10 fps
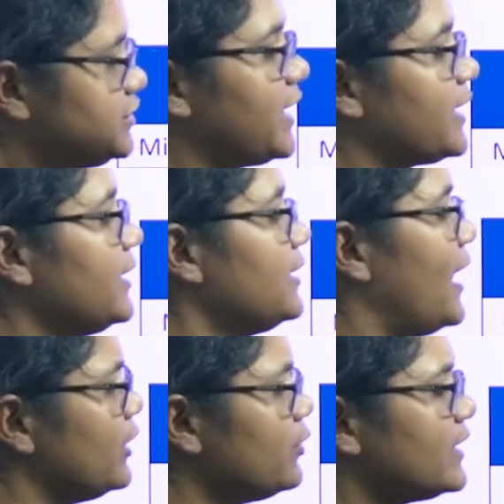check it
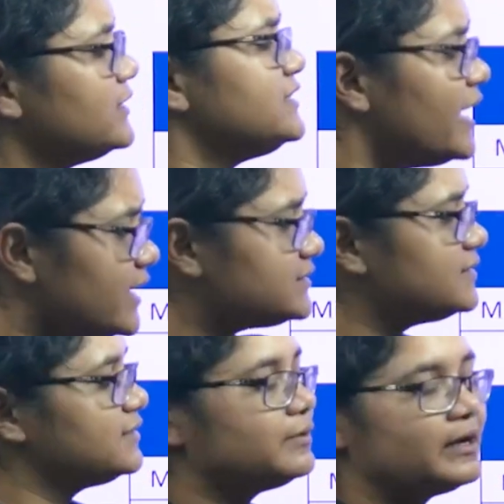and you can change
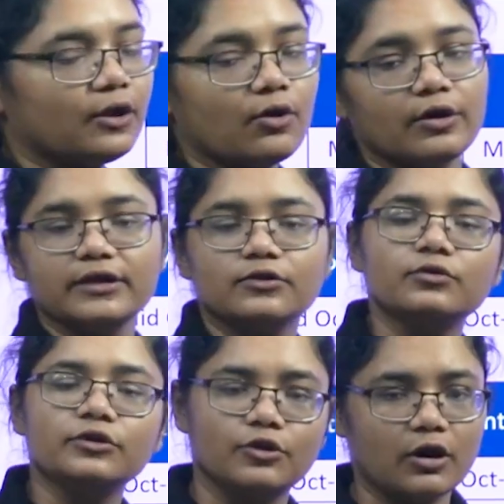this one according
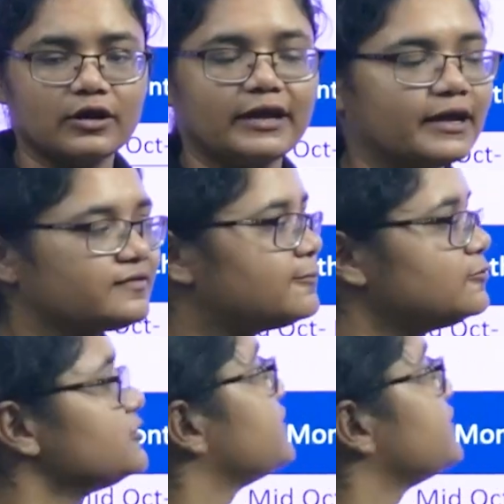to your, like suppose